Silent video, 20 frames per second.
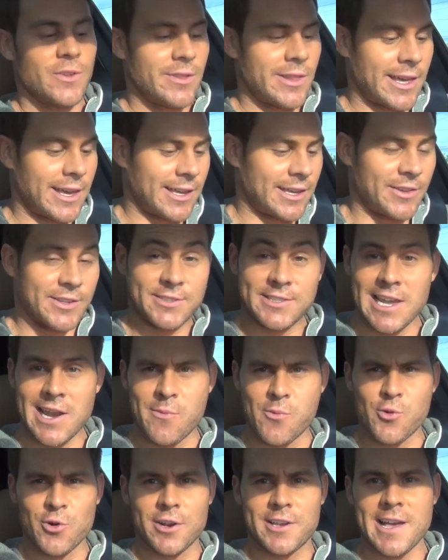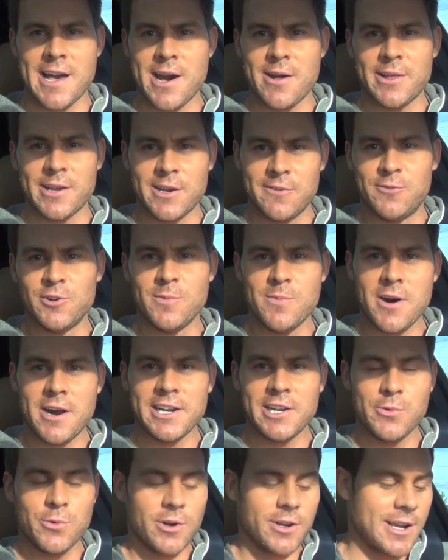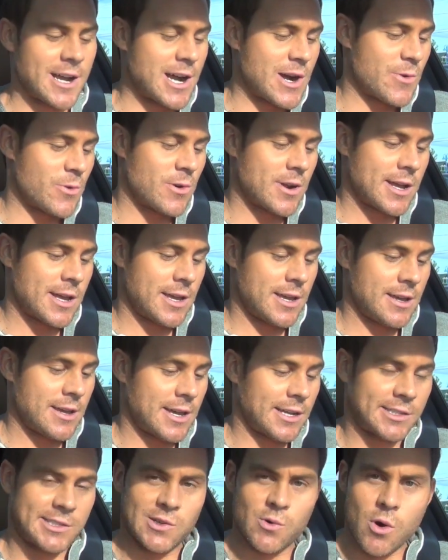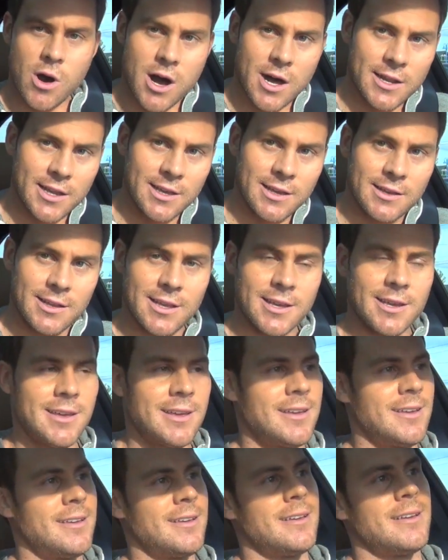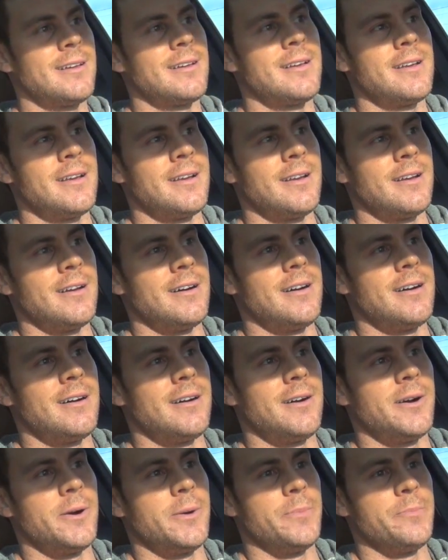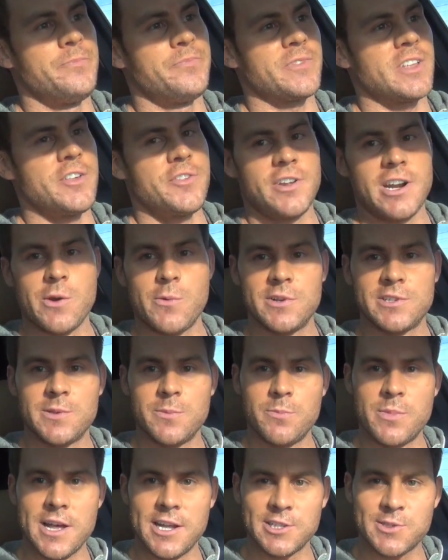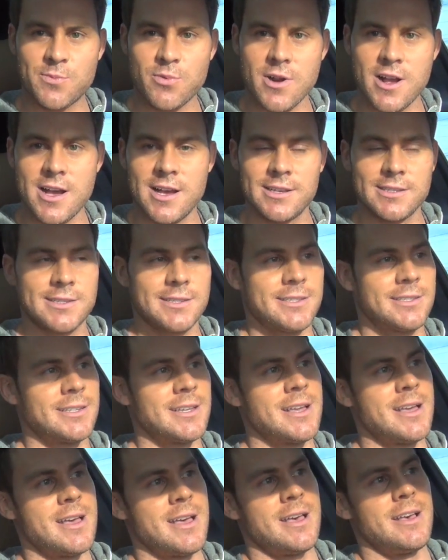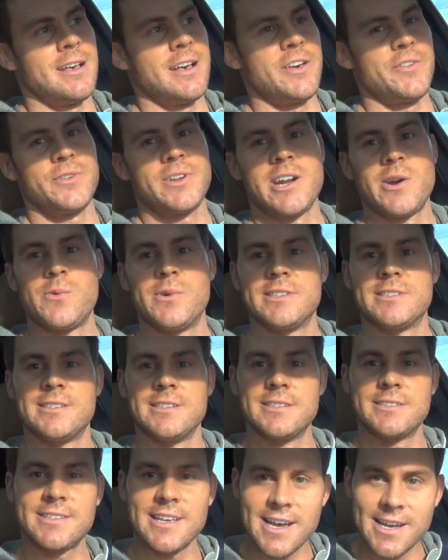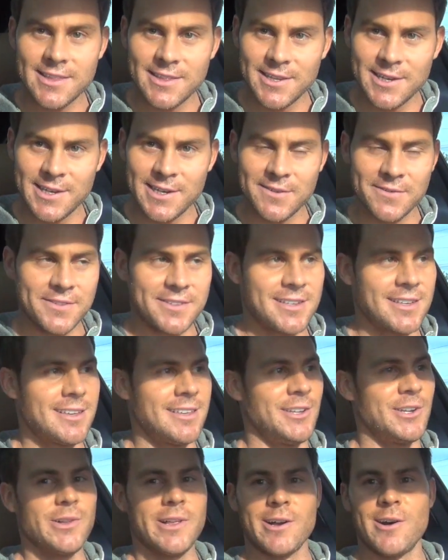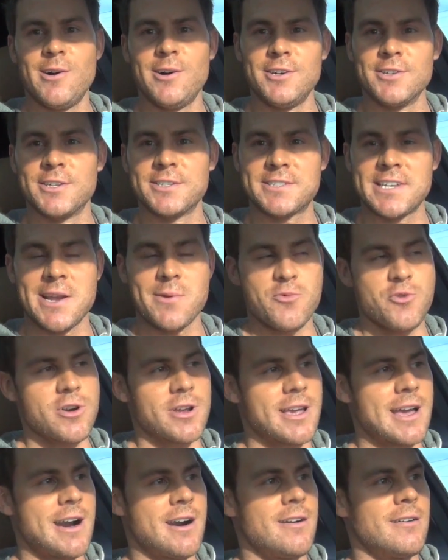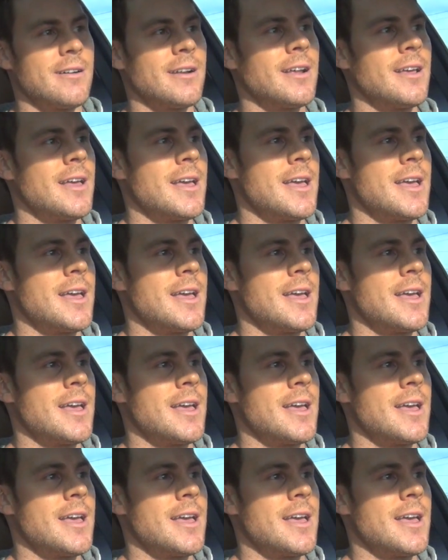like in the same workout, like a full body workout, where I squatted, and then I went to bench press, and then I went to deadlift, you know, like all in the same workout.